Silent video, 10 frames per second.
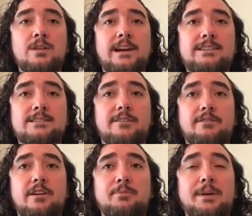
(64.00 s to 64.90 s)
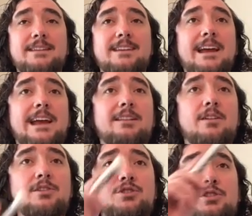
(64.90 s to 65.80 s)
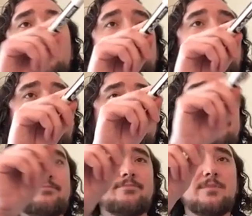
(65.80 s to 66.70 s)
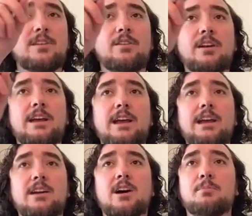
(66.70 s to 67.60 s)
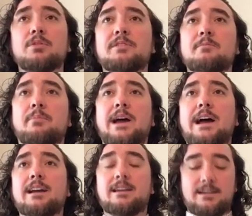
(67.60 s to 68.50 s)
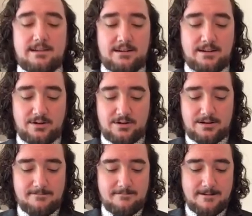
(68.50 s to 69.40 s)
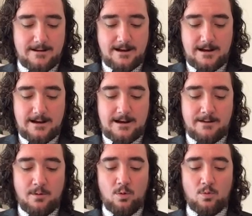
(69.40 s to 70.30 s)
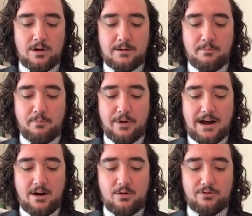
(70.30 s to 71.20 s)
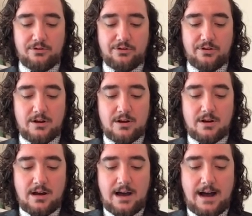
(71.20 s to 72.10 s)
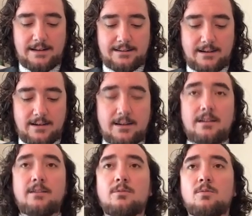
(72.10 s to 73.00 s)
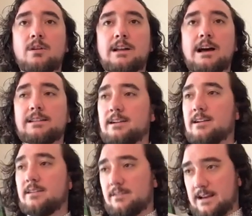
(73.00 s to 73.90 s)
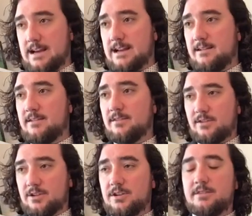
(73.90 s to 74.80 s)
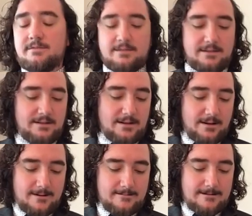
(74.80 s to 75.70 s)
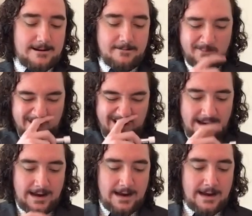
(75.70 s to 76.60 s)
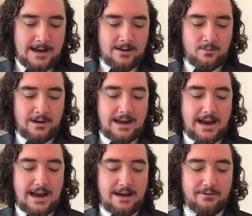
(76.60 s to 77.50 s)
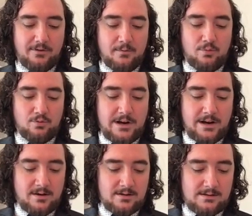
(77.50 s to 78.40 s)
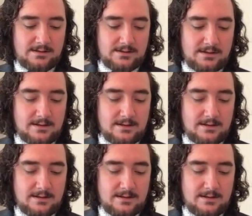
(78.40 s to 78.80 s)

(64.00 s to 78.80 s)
like stuffed crust pizza? A lunch. Okay, a couple in the back. Good. What about hot dog? One hot dog. Okay, good. All right. And we have some bringers.